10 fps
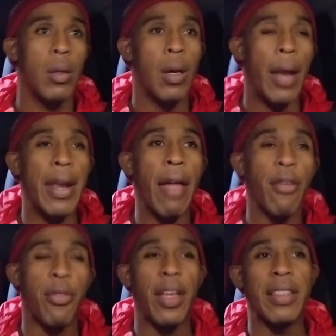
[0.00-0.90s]

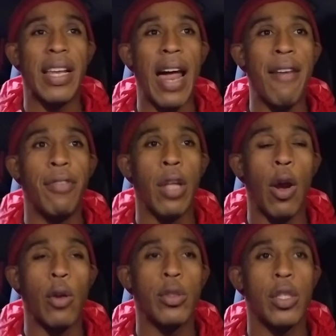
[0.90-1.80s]
Another thing that I've
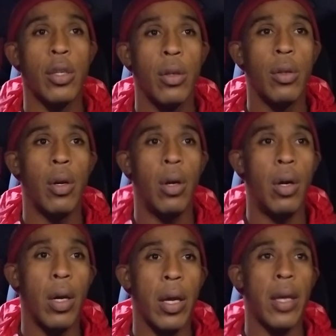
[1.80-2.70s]
learned
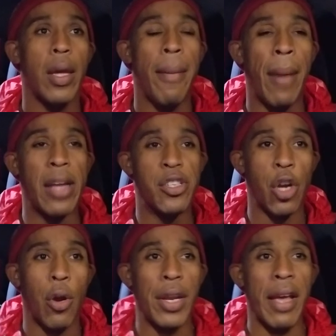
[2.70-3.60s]
in my
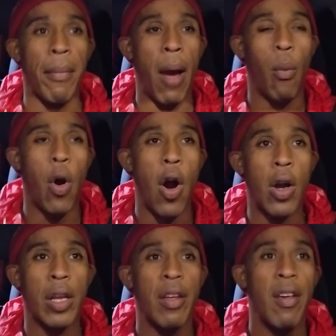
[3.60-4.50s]
journey, in my
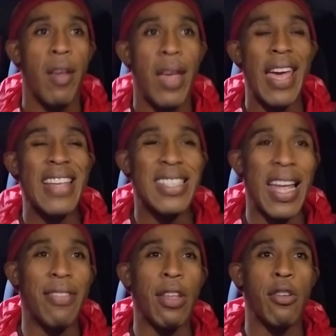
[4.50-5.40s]
walk, is
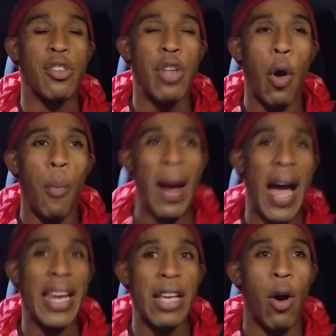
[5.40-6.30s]
that there's
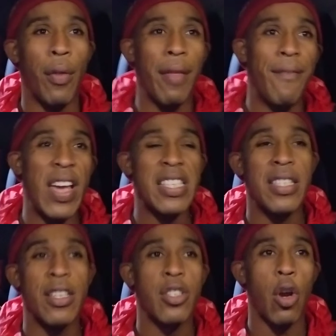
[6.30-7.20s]
nobody on the face
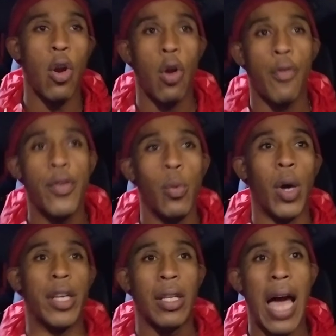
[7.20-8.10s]
of this earth you
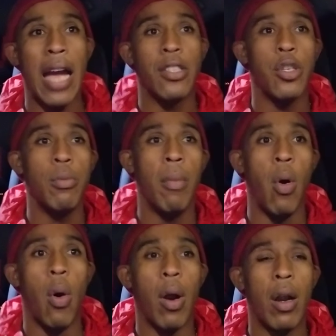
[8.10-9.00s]
want to lie to
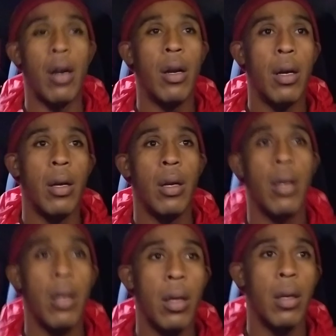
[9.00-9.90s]
more,
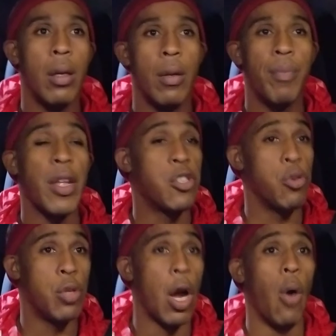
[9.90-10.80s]
that you
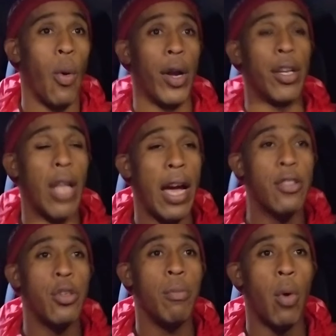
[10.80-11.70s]
don't want to lie
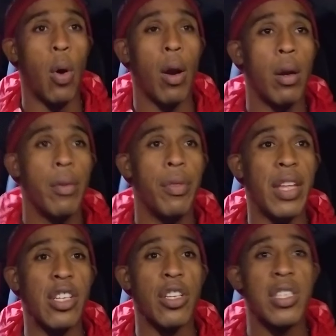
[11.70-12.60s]
to more
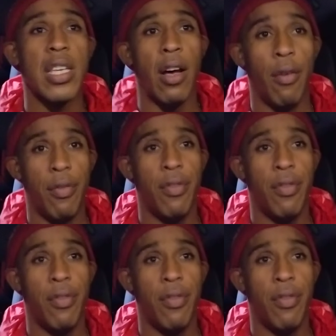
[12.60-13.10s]
than yourself.